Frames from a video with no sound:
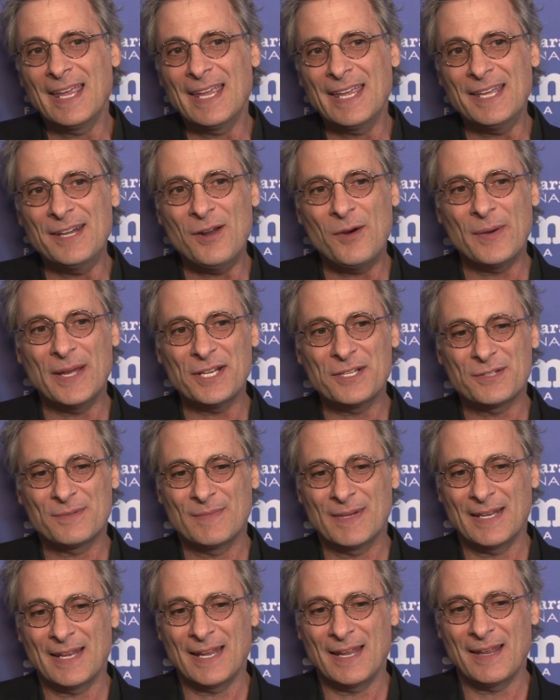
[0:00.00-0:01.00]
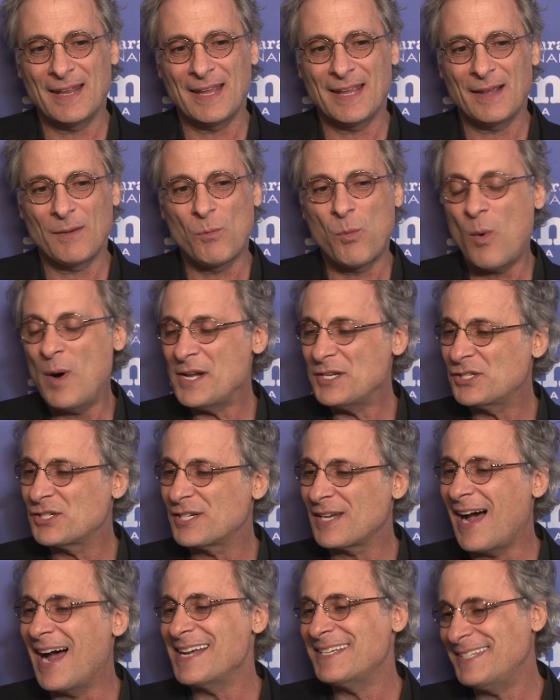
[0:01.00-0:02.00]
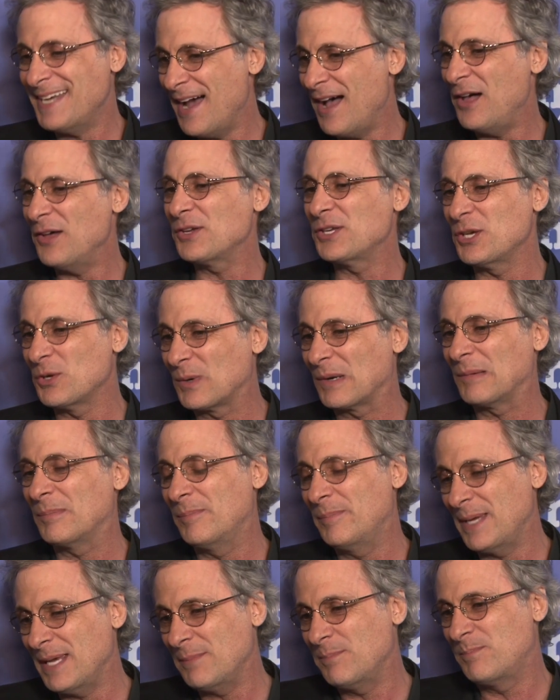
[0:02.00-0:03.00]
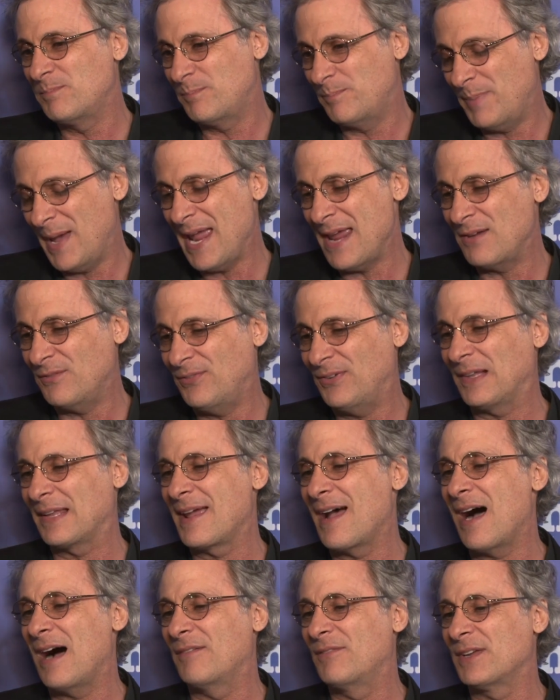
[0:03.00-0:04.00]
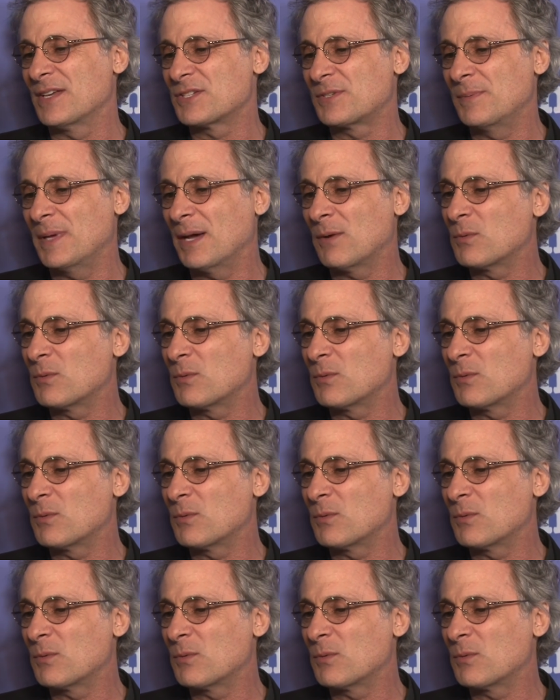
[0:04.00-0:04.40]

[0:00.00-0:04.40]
You know, once I tell you, it'll be painfully obvious.